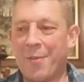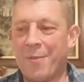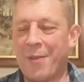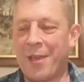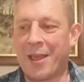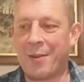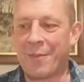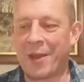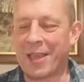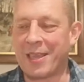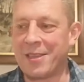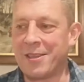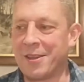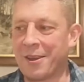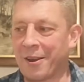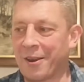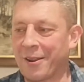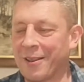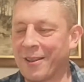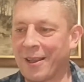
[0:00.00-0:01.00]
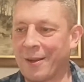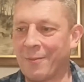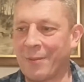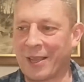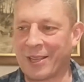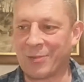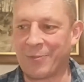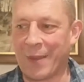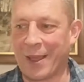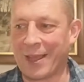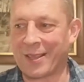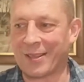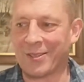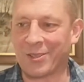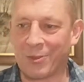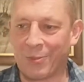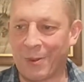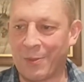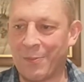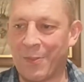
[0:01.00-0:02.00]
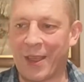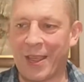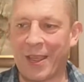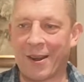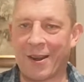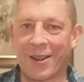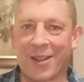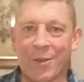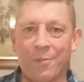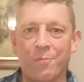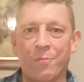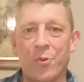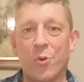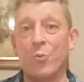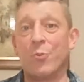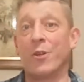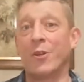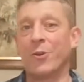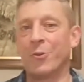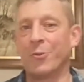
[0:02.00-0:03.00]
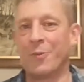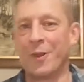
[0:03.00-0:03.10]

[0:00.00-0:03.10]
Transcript: in my ear. I'm expecting something bigger to come booming out,